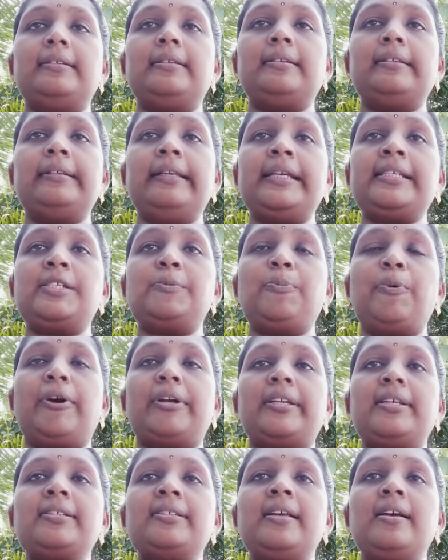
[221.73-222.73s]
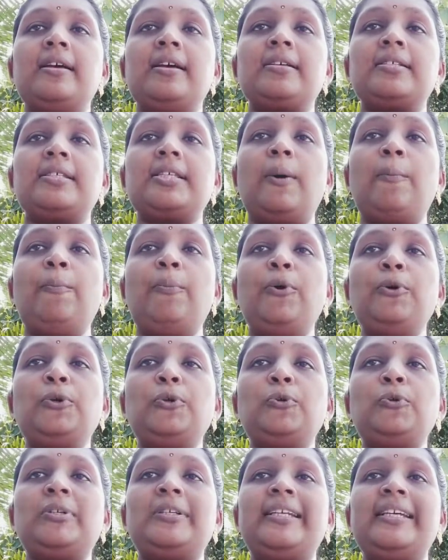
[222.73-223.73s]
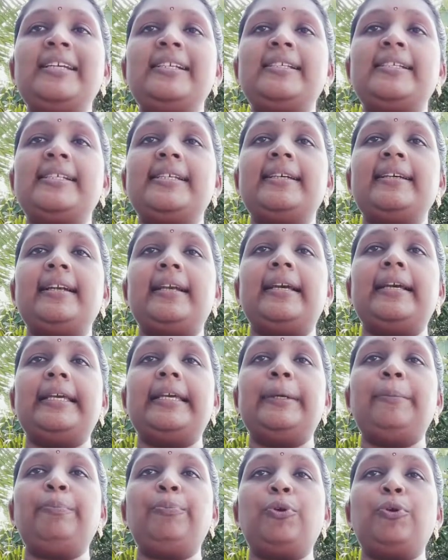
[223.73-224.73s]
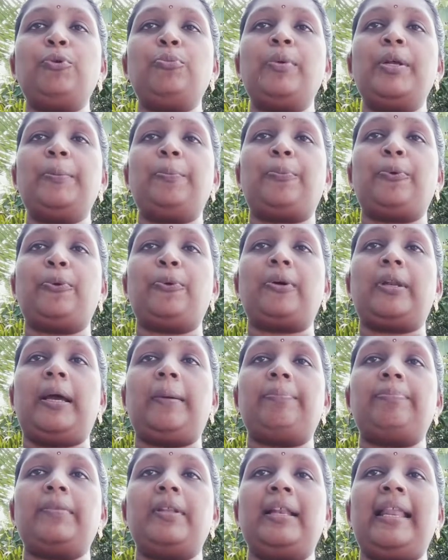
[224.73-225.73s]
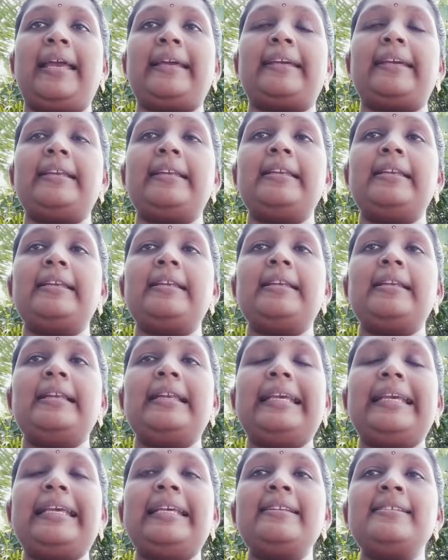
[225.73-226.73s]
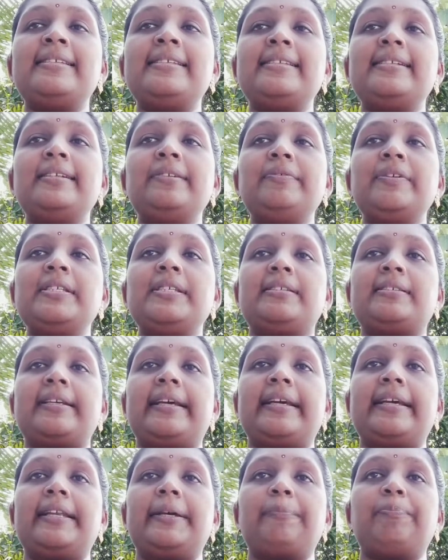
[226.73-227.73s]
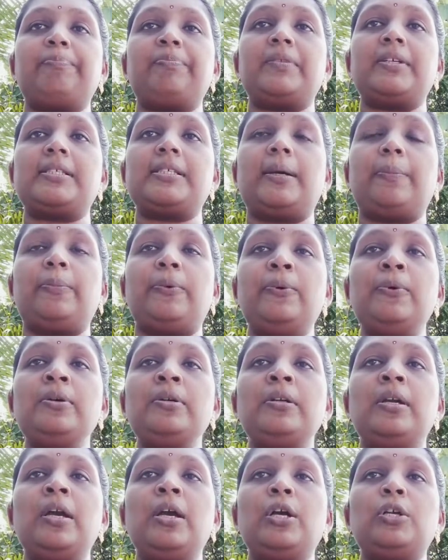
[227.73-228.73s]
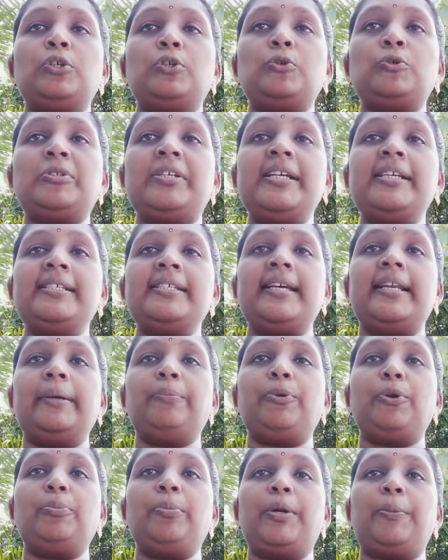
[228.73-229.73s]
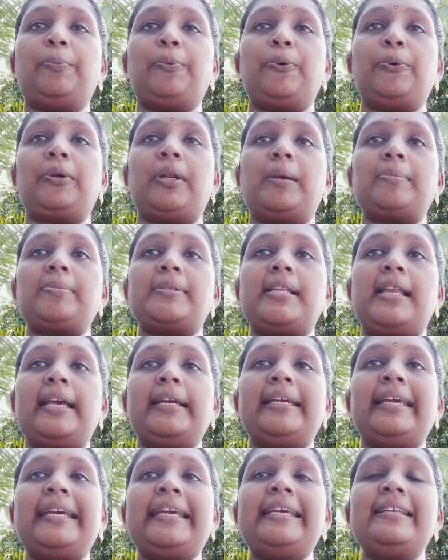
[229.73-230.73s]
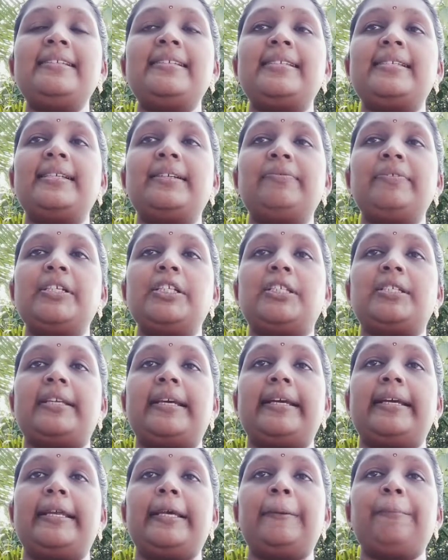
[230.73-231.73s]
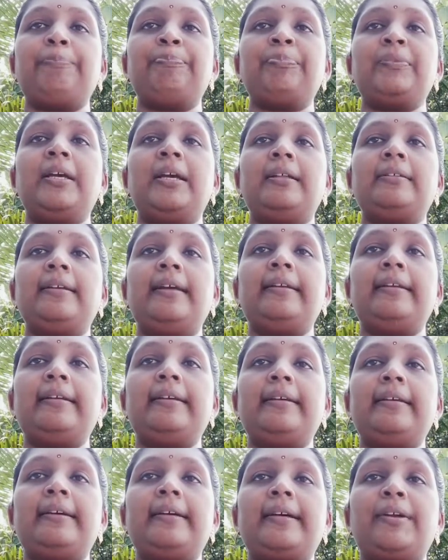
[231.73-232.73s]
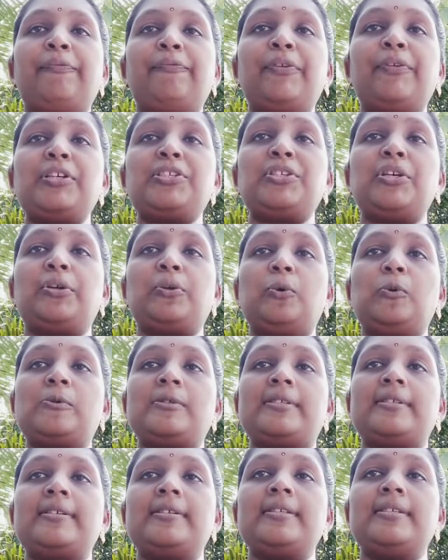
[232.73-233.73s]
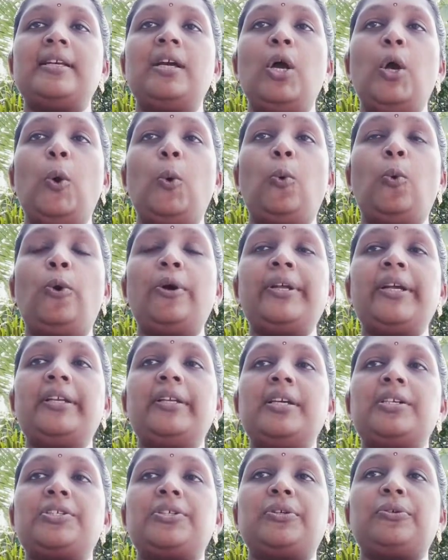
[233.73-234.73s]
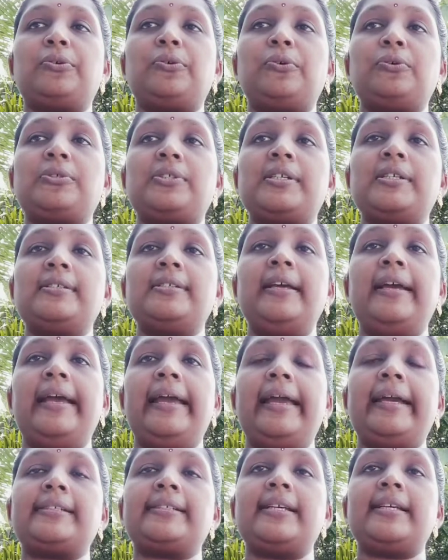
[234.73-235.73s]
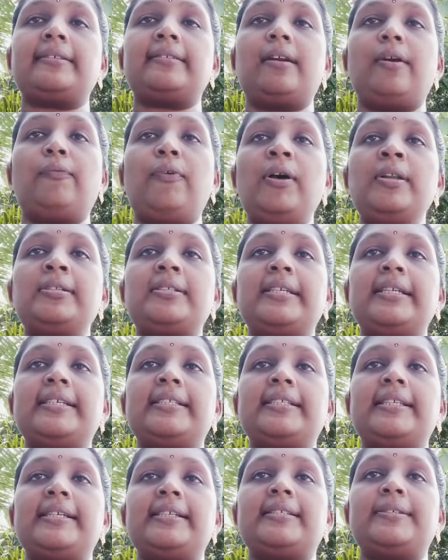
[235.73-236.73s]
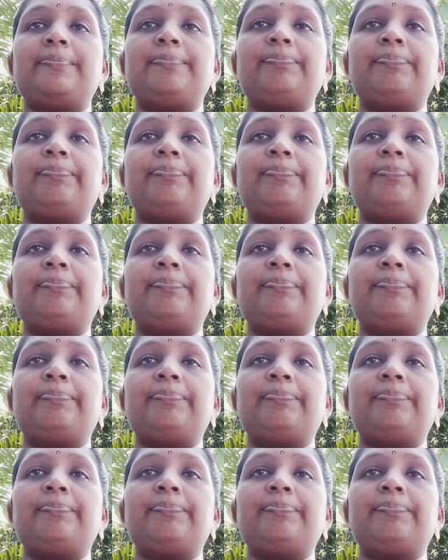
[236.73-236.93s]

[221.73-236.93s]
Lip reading: Next point is support to teacher improvement program, like in-service training. Support to teacher improvement programs like in-service training, then refresher courses, orientation courses, etc. for teachers.